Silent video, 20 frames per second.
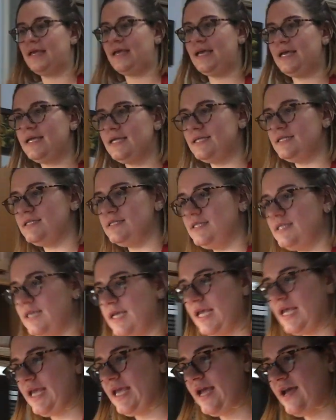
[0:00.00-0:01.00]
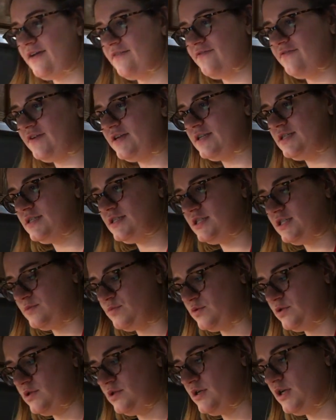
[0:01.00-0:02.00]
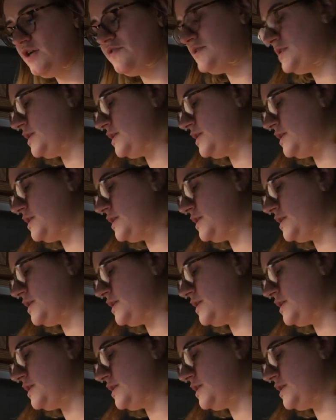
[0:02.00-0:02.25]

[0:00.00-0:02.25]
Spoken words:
and a half teaspoon of